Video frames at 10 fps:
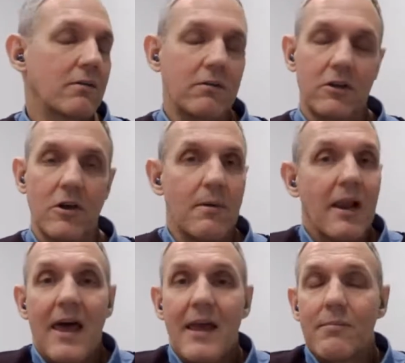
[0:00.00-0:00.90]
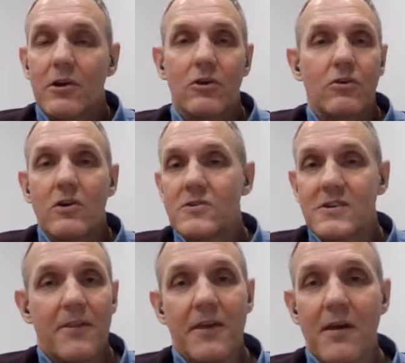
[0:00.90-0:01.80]
a layman who knows
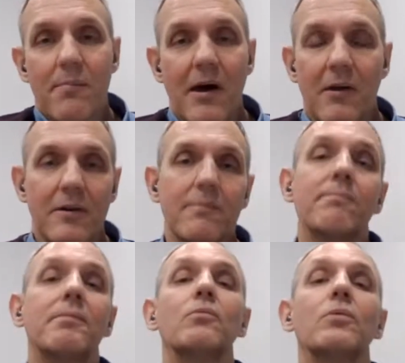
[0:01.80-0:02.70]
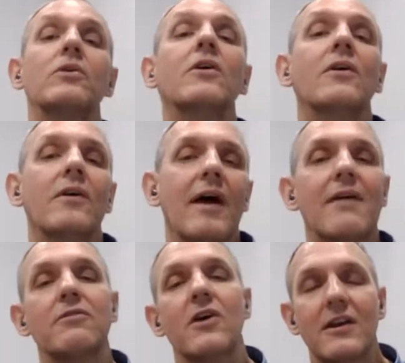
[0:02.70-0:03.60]
nothing about it but would
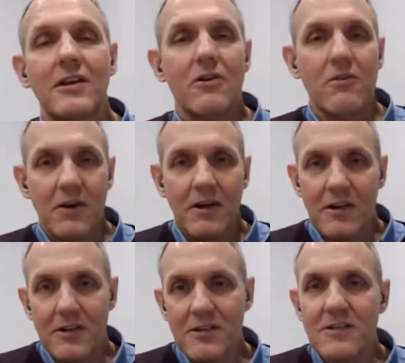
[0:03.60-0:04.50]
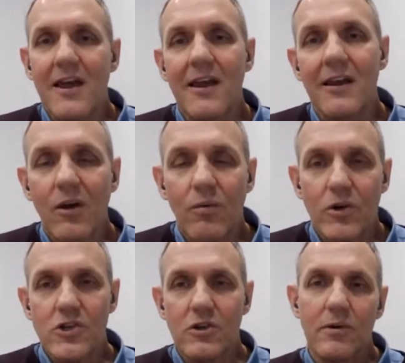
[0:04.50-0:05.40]
have an idea and an understanding
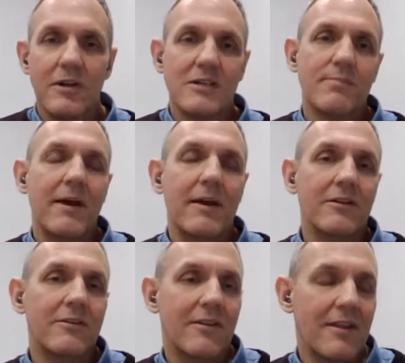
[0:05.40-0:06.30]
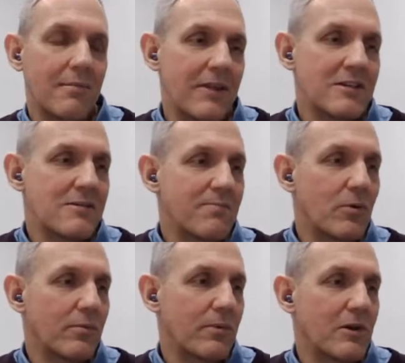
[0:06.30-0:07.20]
once you had explained it to them. And that's
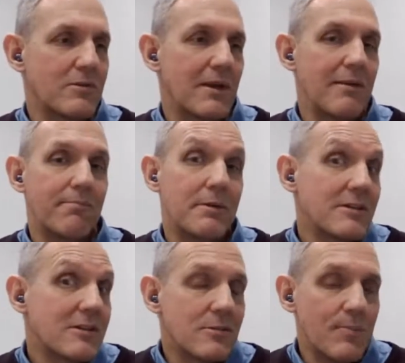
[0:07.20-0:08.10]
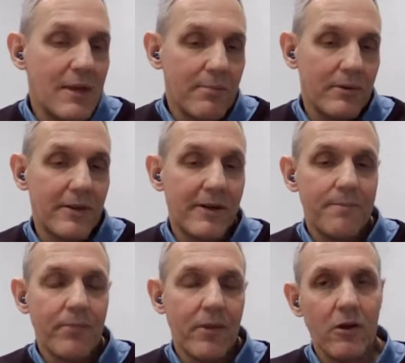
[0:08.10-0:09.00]
important because many business people
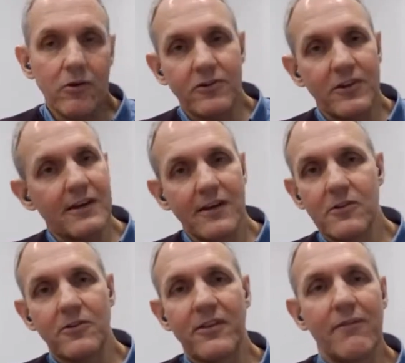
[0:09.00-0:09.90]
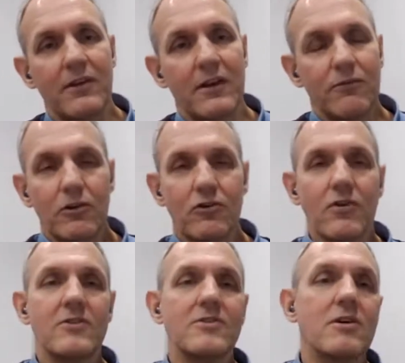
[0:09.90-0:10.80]
are not technical savvy, and if you're
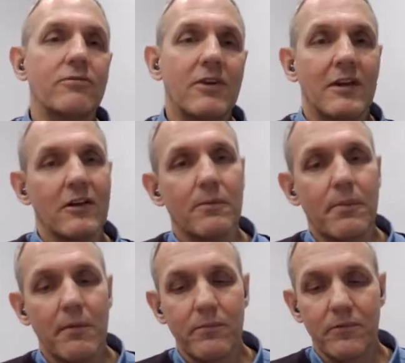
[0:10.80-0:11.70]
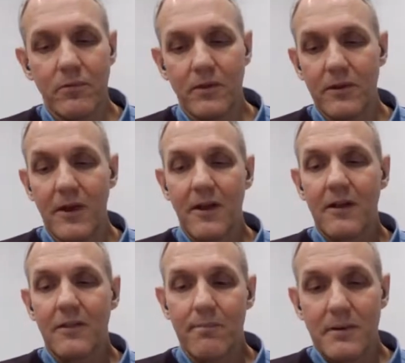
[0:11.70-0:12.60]
trying to solve technical problems with
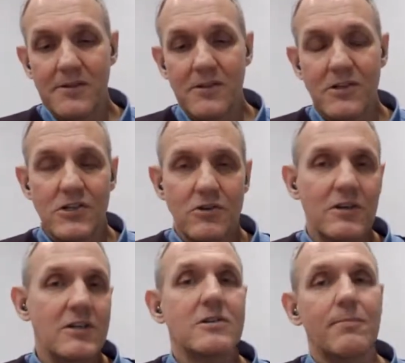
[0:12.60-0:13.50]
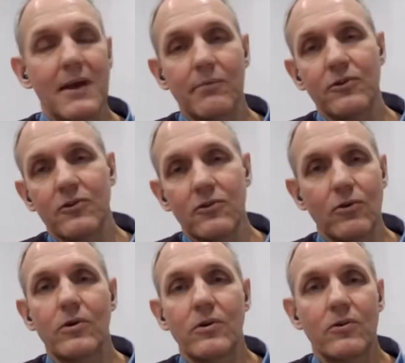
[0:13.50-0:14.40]
the business, you need to be able to
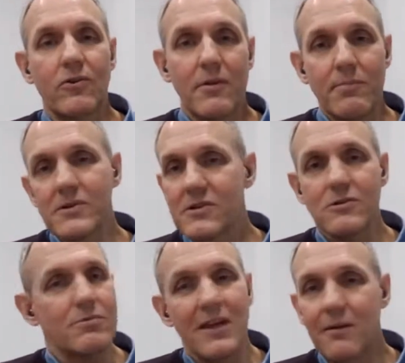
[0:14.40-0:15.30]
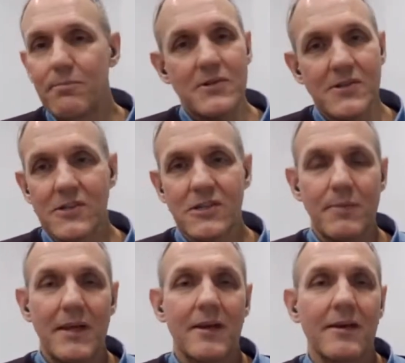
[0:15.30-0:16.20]
talk to the business in business
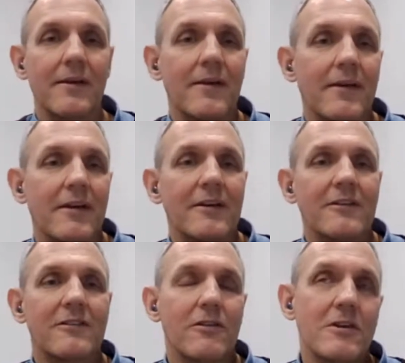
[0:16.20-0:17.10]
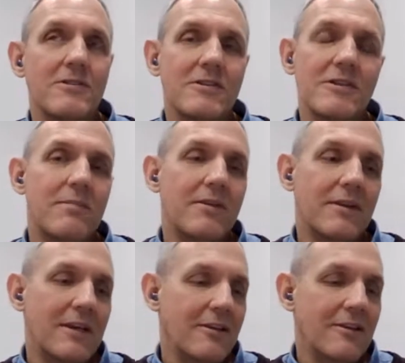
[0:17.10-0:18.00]
speak. So those are some of the
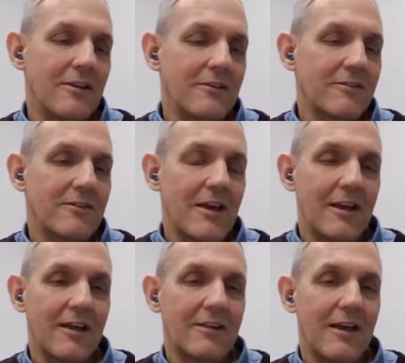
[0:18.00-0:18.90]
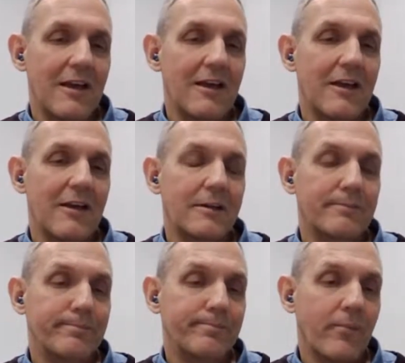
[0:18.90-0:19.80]
key things they
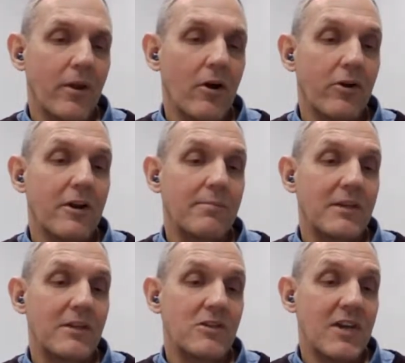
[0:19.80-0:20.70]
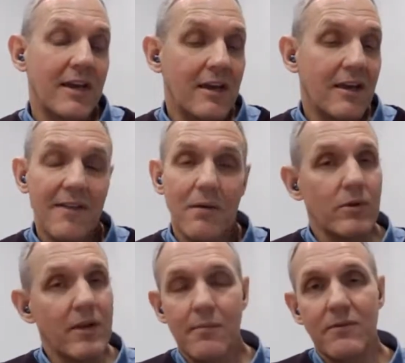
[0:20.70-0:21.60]
are going to be checking, and that will
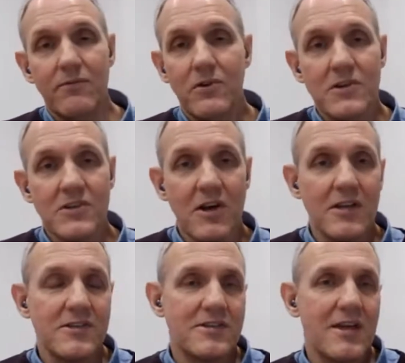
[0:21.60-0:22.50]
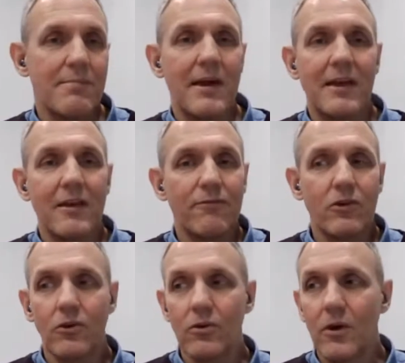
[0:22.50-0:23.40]
come in various guises. They may give
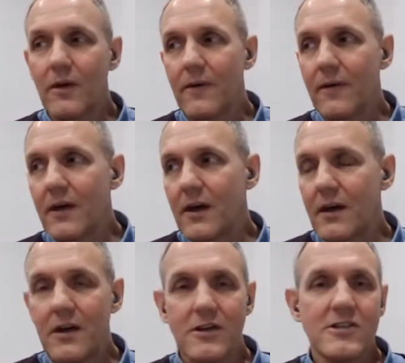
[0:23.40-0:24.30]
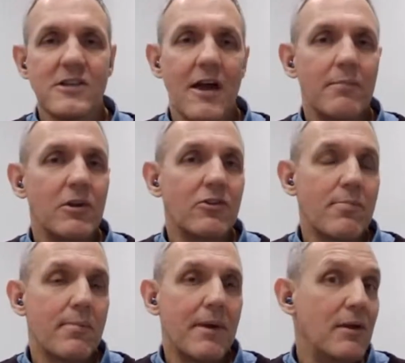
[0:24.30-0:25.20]
you an assignment to
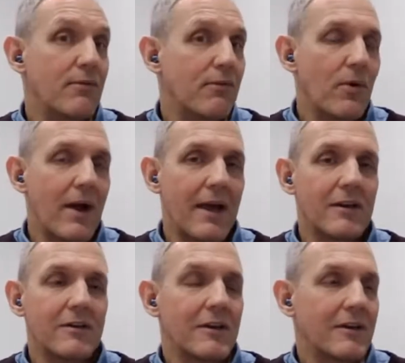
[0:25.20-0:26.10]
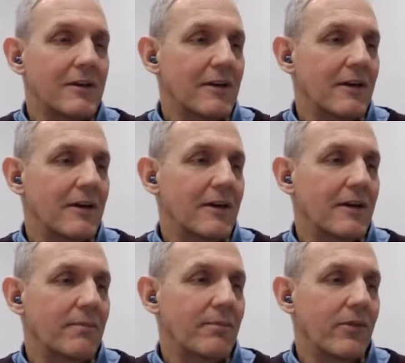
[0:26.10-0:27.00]
prepare beforehand.
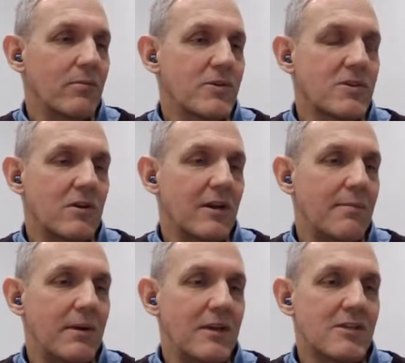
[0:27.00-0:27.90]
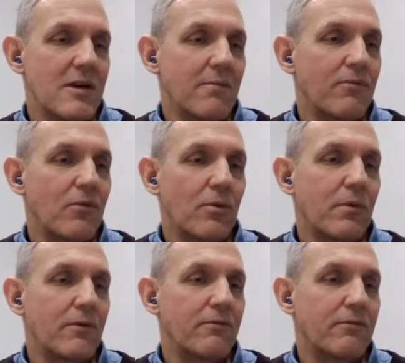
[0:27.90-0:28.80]
There will certainly be some
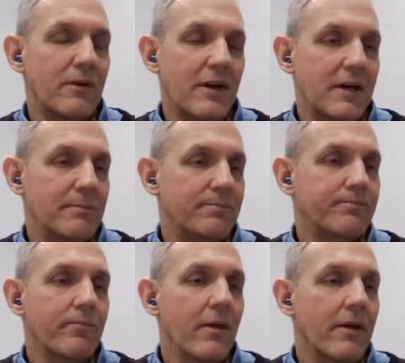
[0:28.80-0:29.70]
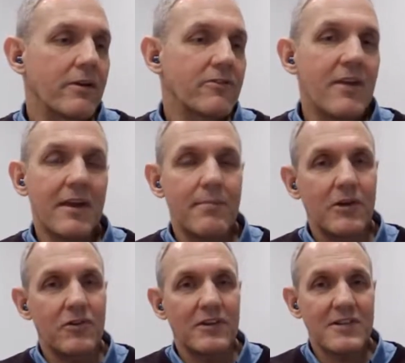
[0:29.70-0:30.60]
form of
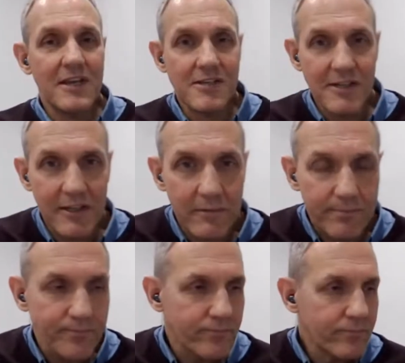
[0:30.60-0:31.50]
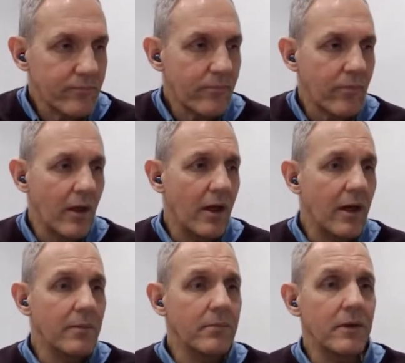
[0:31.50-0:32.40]
psychometric testing,
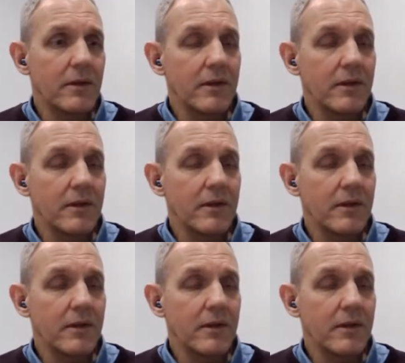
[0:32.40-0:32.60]
and